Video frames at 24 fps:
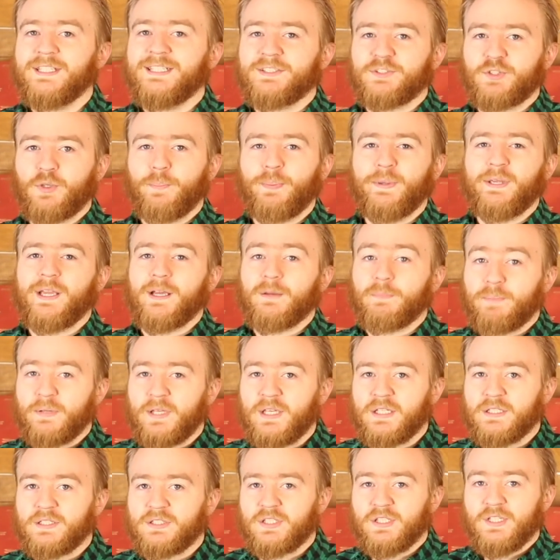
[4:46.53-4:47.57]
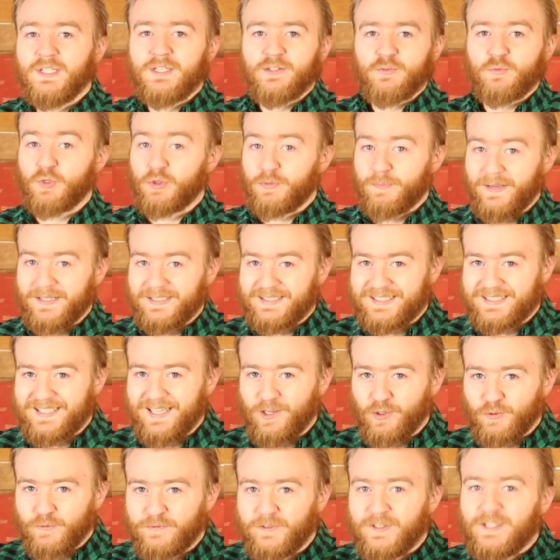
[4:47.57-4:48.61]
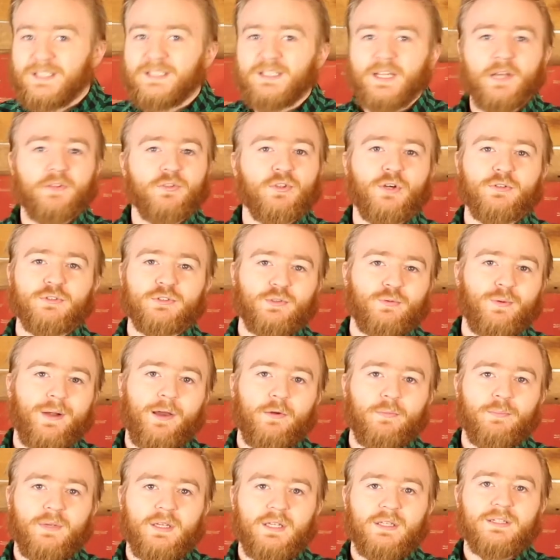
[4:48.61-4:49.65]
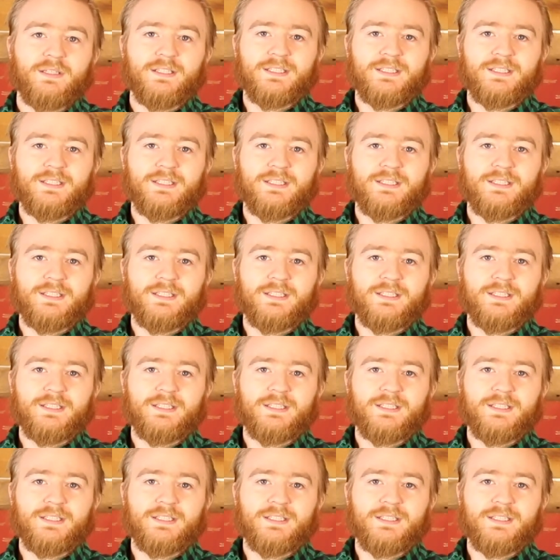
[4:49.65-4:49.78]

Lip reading: to be at peace with myself and those around me?